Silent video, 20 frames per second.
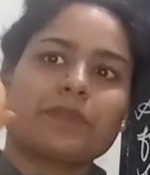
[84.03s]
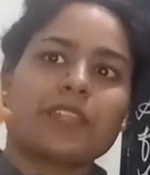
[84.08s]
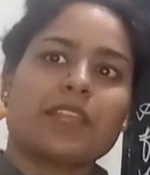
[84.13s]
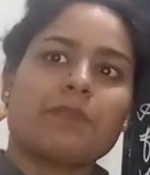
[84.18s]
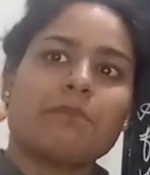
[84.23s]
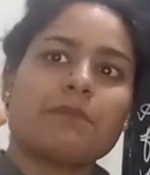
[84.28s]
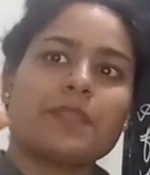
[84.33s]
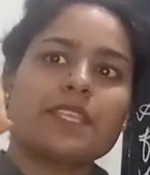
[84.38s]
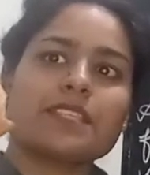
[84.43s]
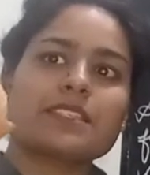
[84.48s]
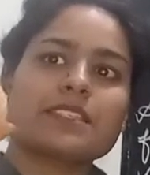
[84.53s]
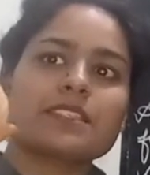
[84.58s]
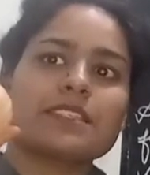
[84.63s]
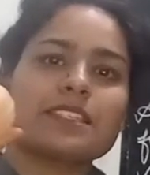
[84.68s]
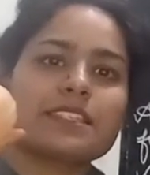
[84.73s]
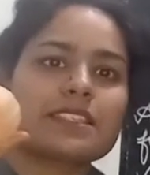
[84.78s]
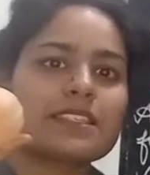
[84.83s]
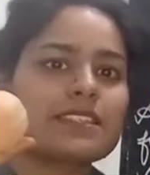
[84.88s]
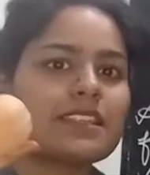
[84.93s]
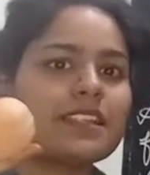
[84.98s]
means
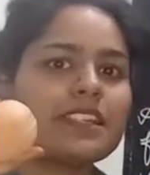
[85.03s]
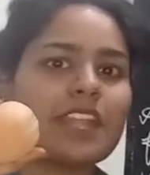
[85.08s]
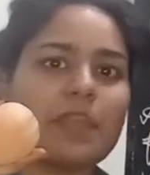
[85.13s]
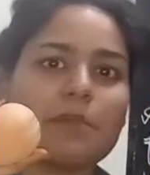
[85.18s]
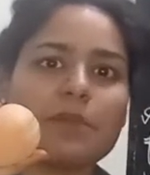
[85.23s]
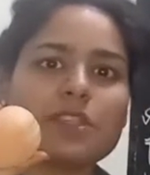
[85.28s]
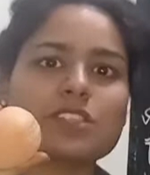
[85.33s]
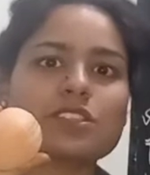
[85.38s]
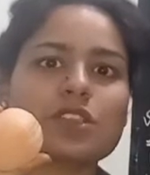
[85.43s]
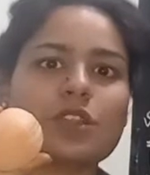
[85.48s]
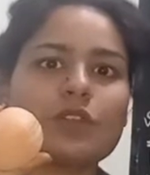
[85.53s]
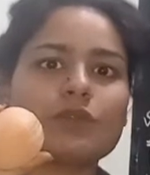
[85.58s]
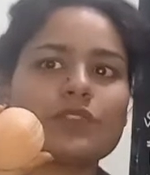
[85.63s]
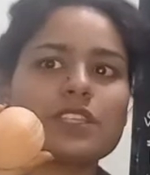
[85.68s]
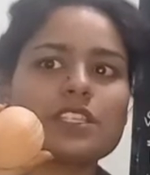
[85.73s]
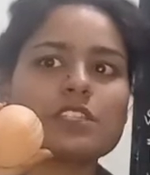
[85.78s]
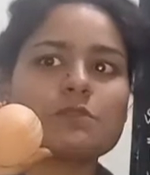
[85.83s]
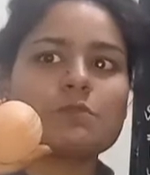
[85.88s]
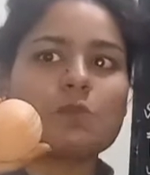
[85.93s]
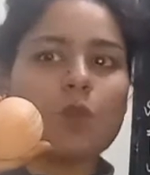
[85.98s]
this is a dimension of
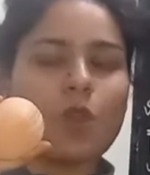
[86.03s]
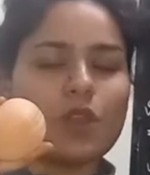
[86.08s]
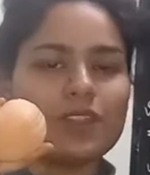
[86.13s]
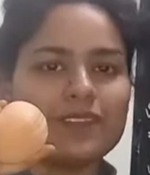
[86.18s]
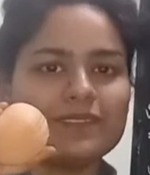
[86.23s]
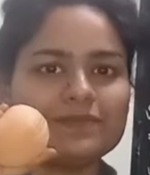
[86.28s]
this ball.